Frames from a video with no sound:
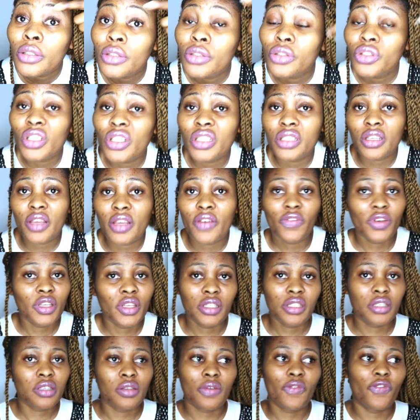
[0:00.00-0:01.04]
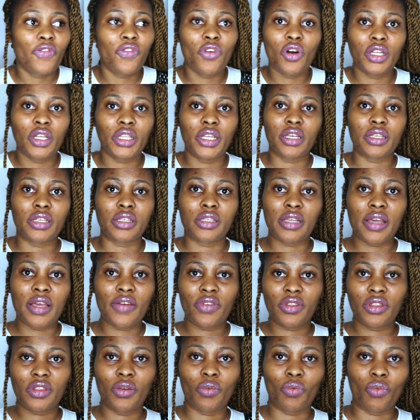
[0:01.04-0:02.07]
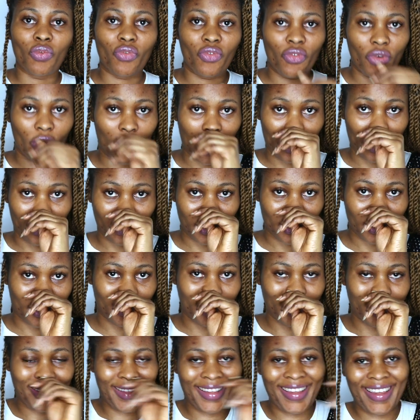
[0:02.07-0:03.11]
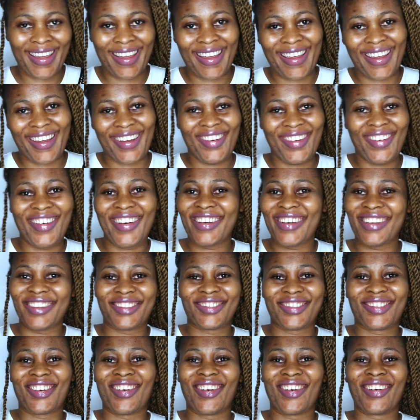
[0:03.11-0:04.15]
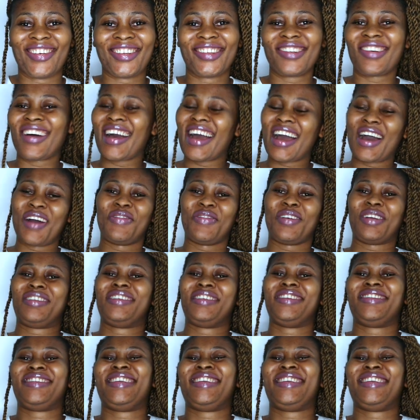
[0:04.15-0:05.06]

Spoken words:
just give it 4 days, everything will fall out. What is wrong? Do I have it?